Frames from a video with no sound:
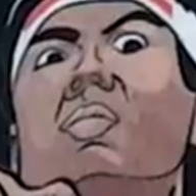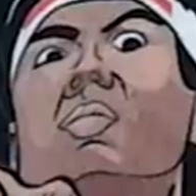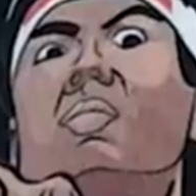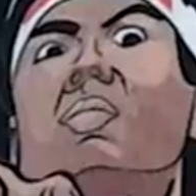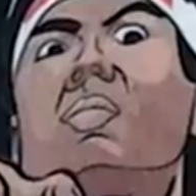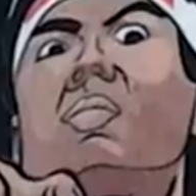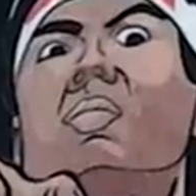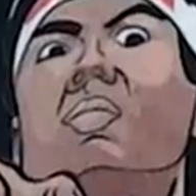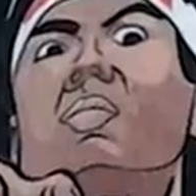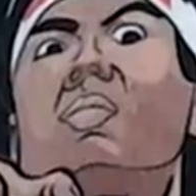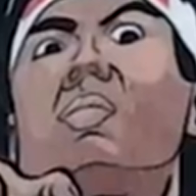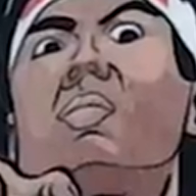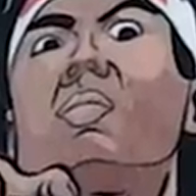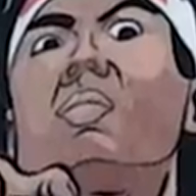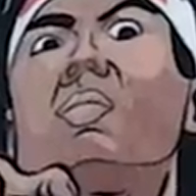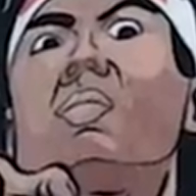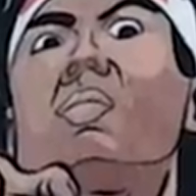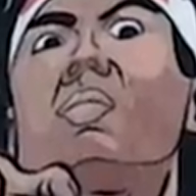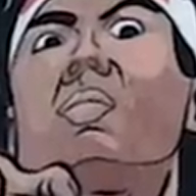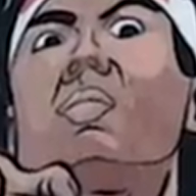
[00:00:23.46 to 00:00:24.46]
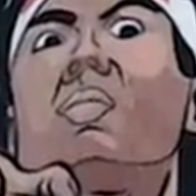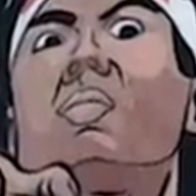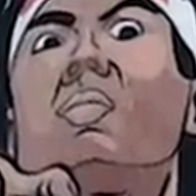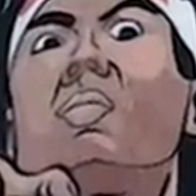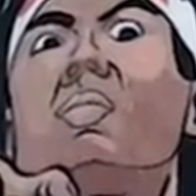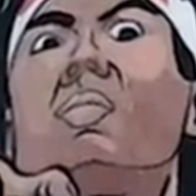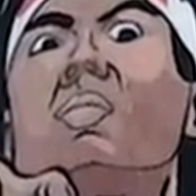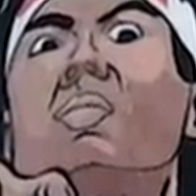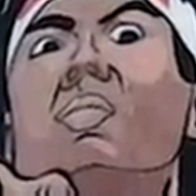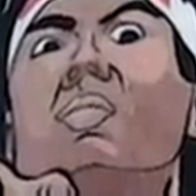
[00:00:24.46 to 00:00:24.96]

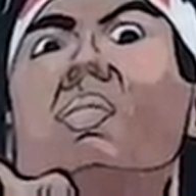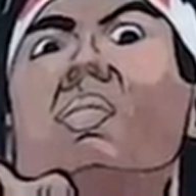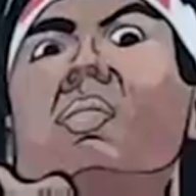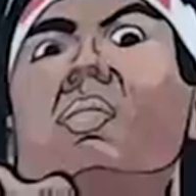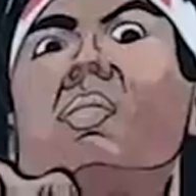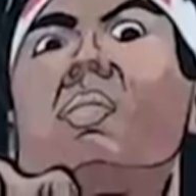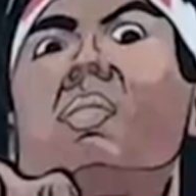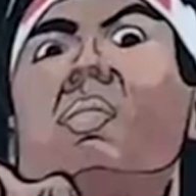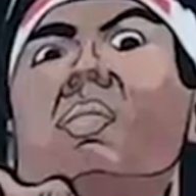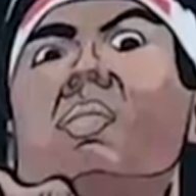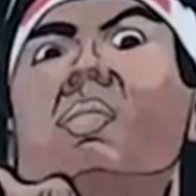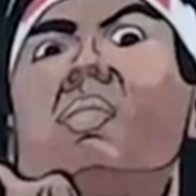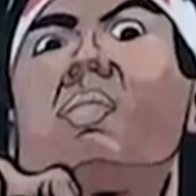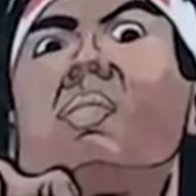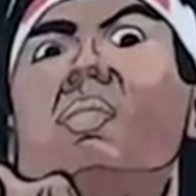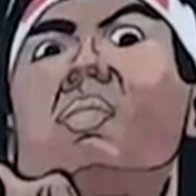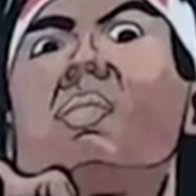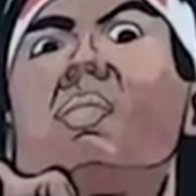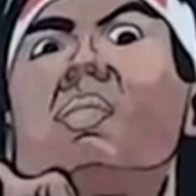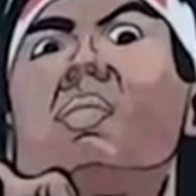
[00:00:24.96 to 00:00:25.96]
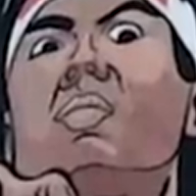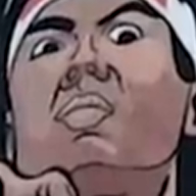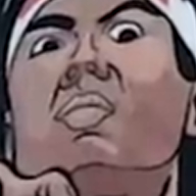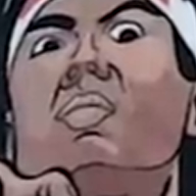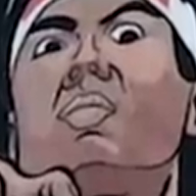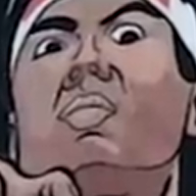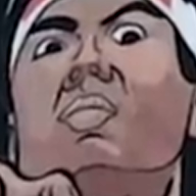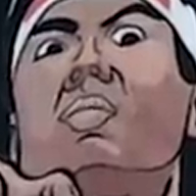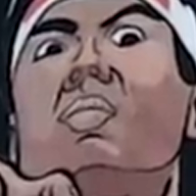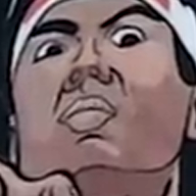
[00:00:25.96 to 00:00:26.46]

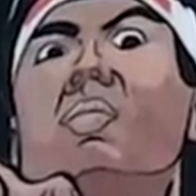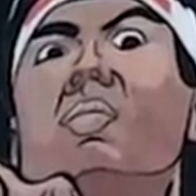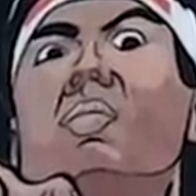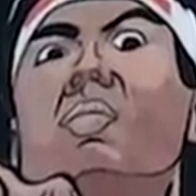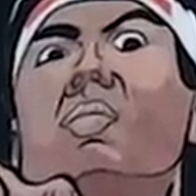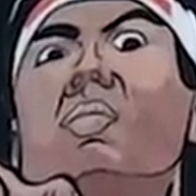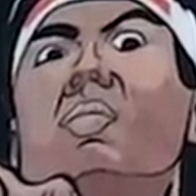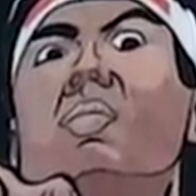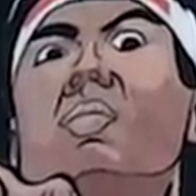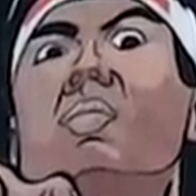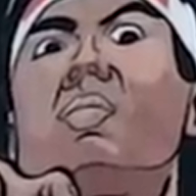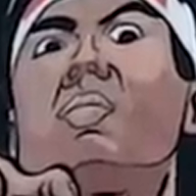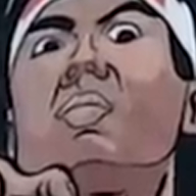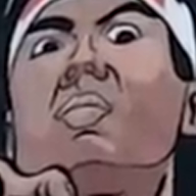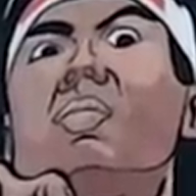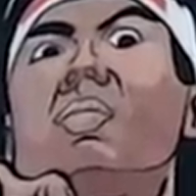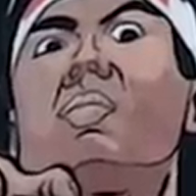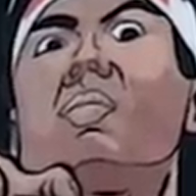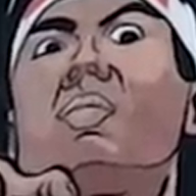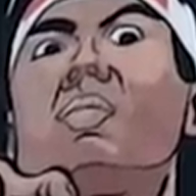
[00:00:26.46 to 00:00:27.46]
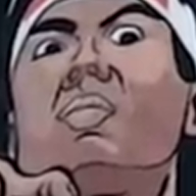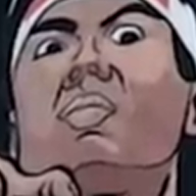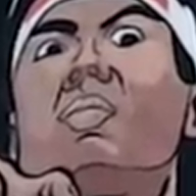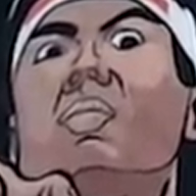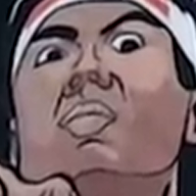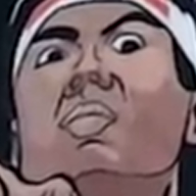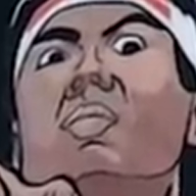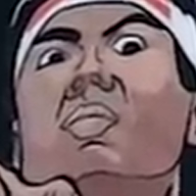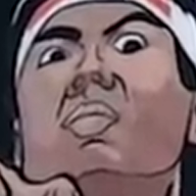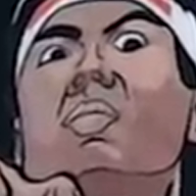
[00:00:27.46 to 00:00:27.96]

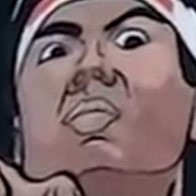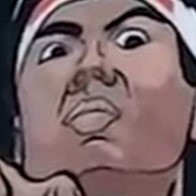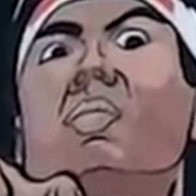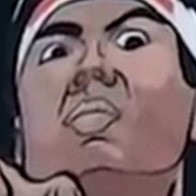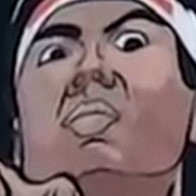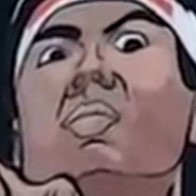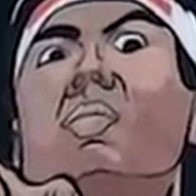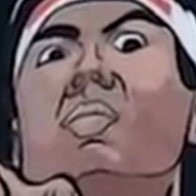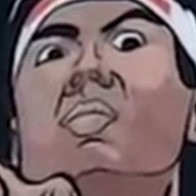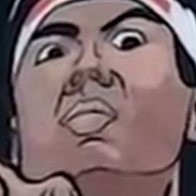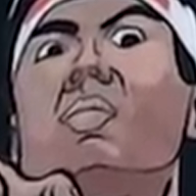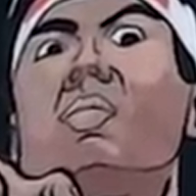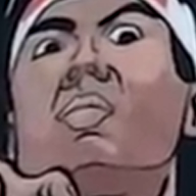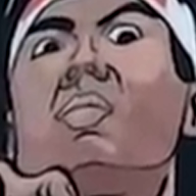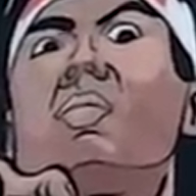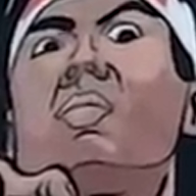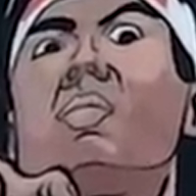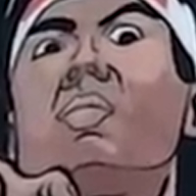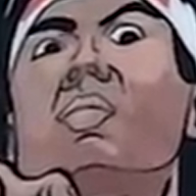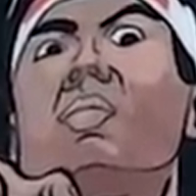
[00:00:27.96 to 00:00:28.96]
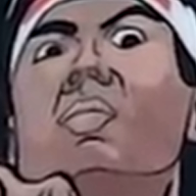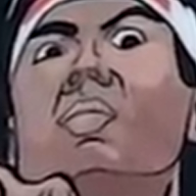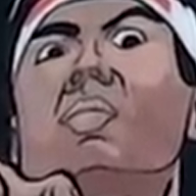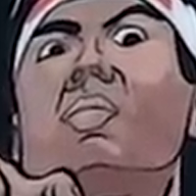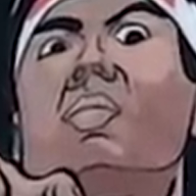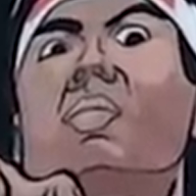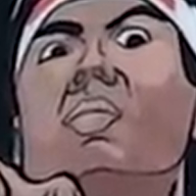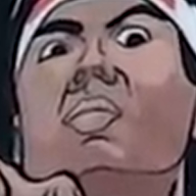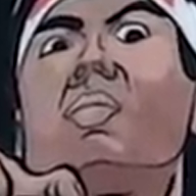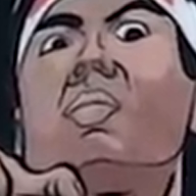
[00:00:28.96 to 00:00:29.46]

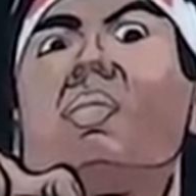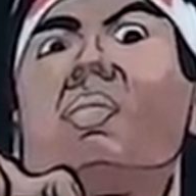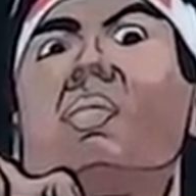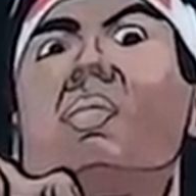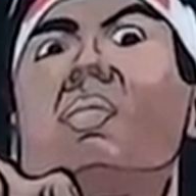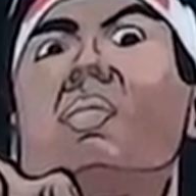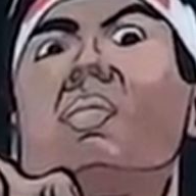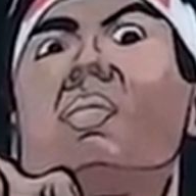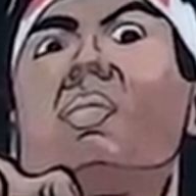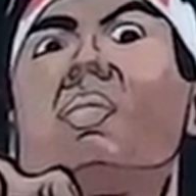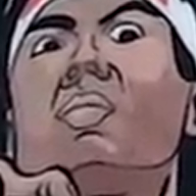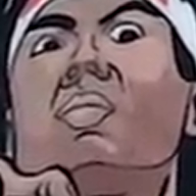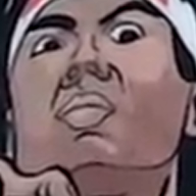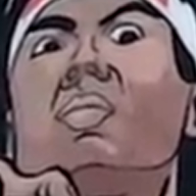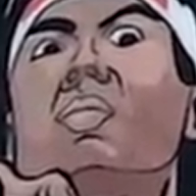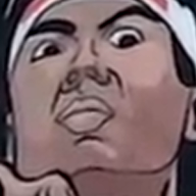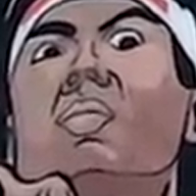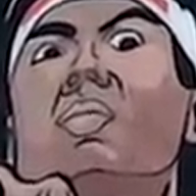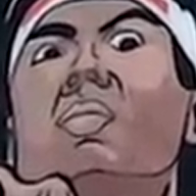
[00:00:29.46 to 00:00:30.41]
[no speech]